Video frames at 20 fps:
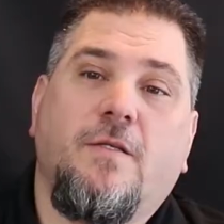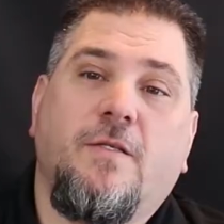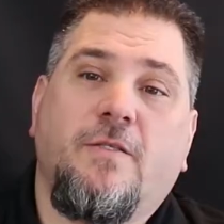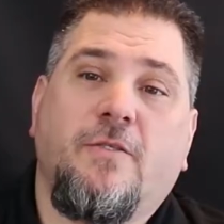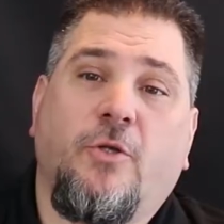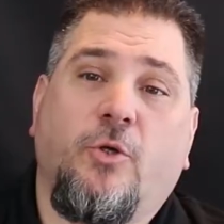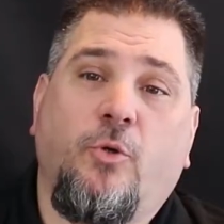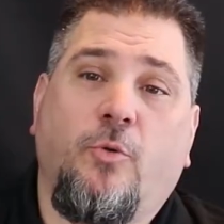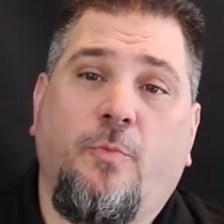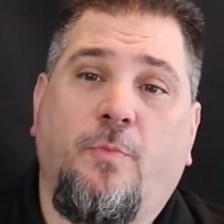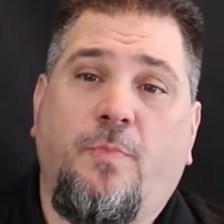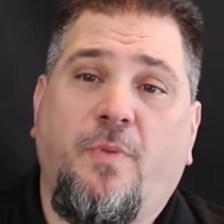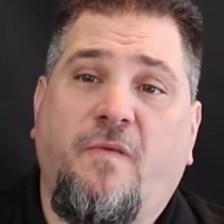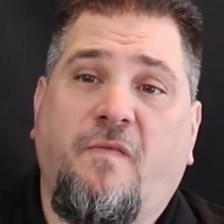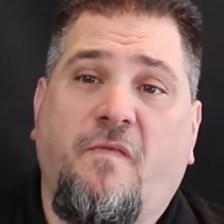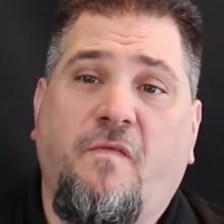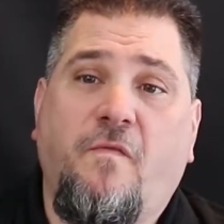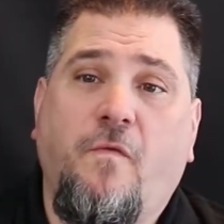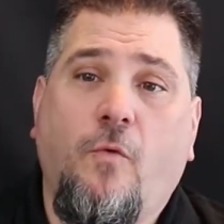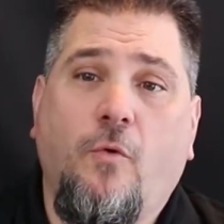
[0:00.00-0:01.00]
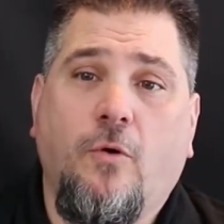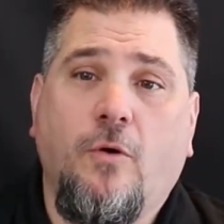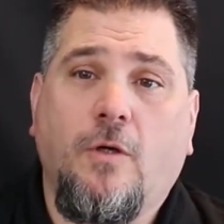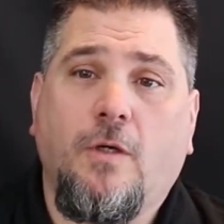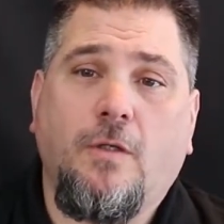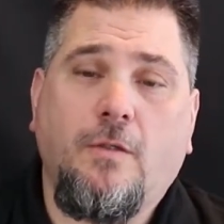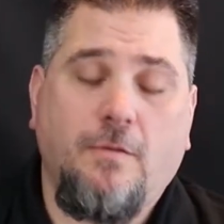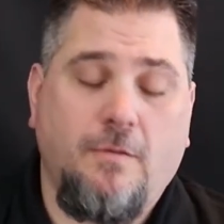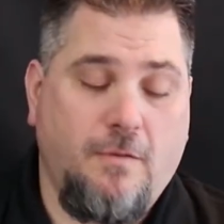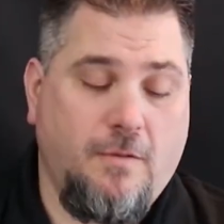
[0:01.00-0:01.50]
So
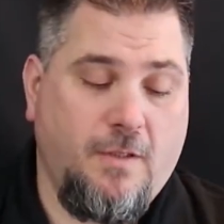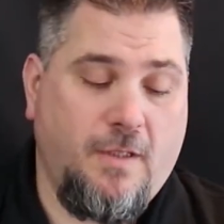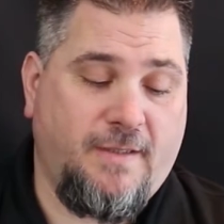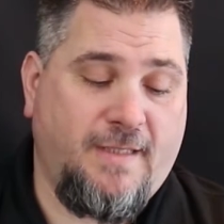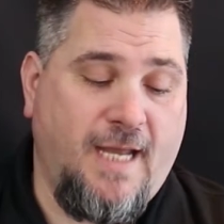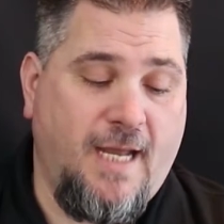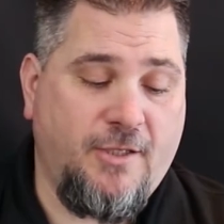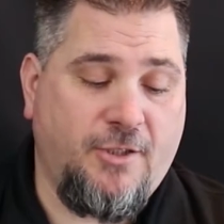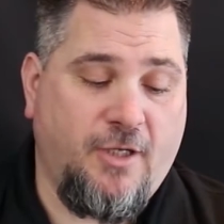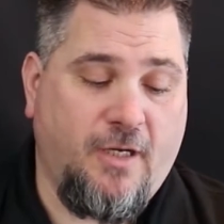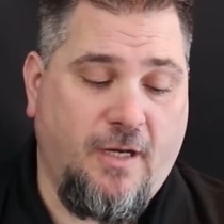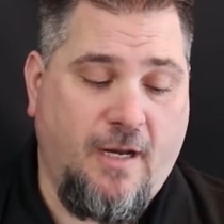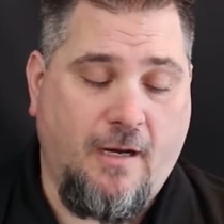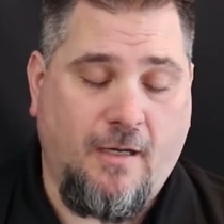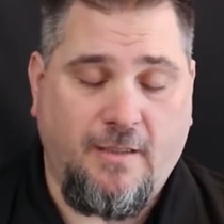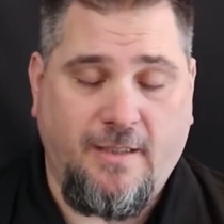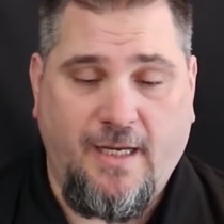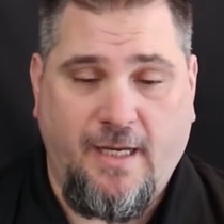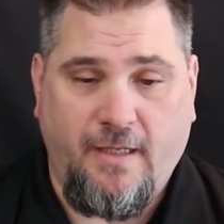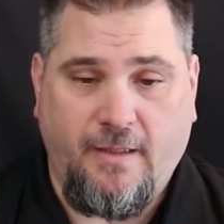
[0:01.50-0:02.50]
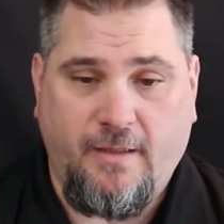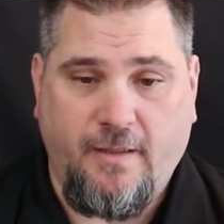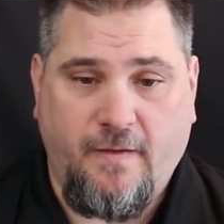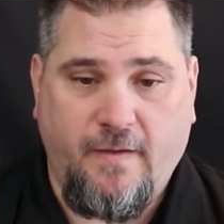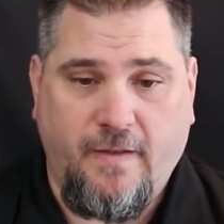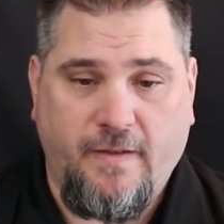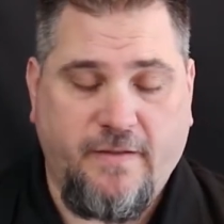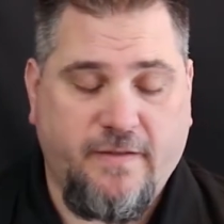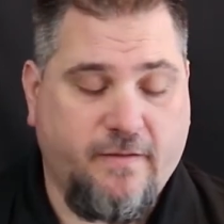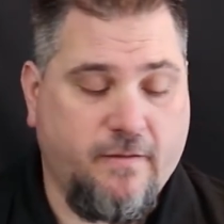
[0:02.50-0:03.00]
before attaching an air tank to
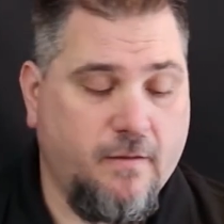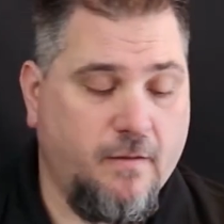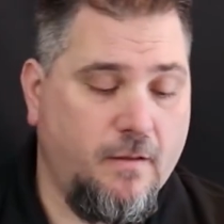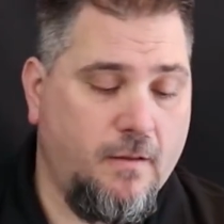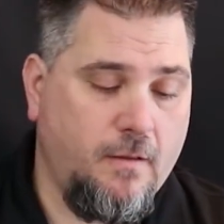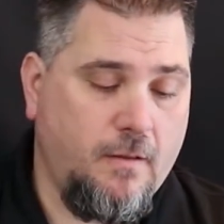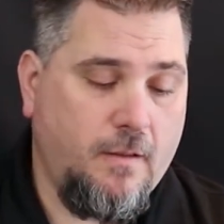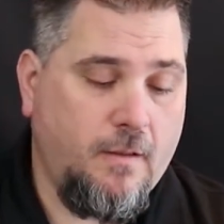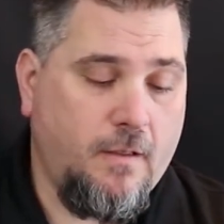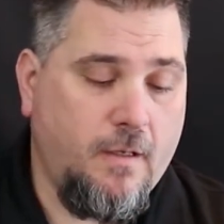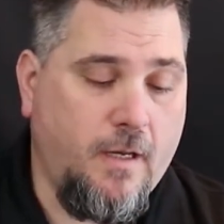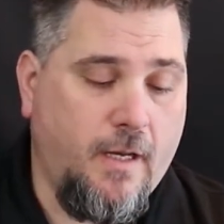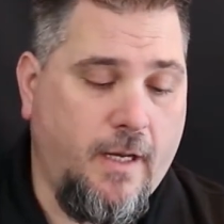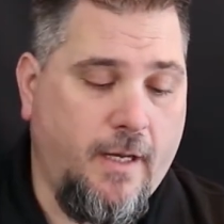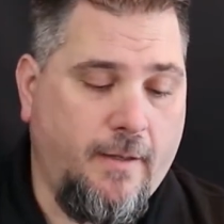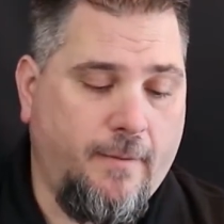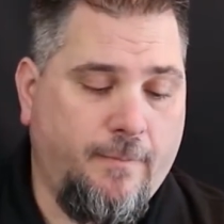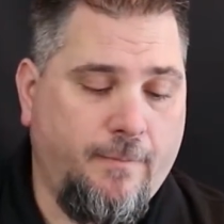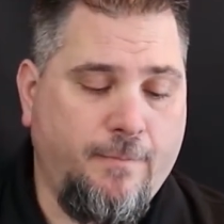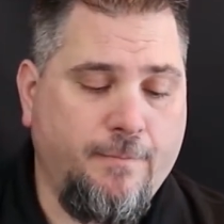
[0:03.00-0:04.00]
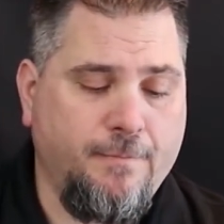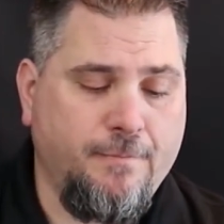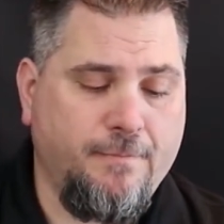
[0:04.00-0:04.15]
this, I